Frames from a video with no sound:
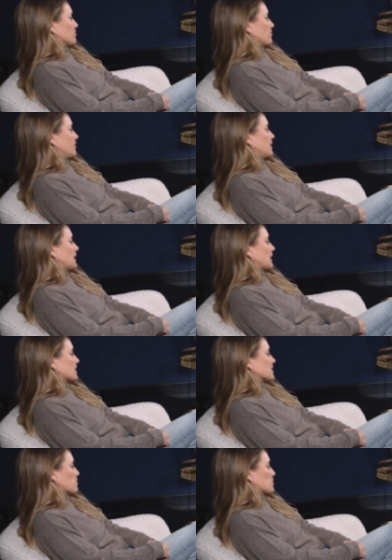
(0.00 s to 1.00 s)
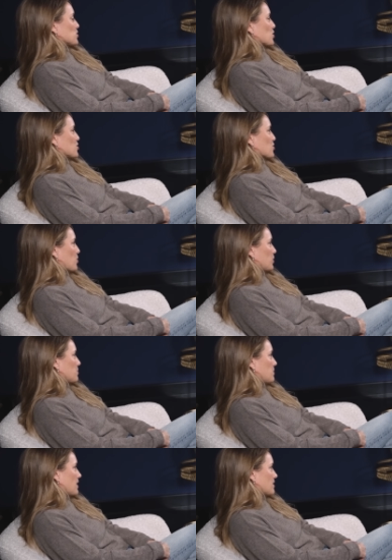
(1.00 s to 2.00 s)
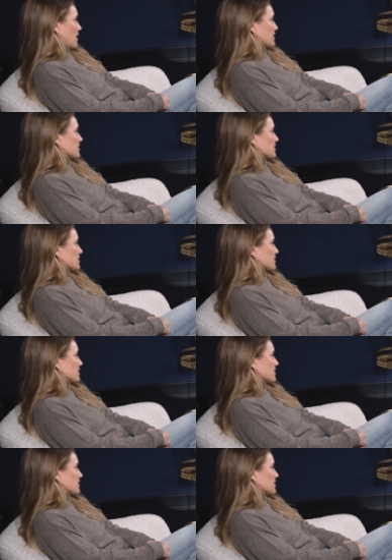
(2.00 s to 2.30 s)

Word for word: feeling like someone's controlling me in that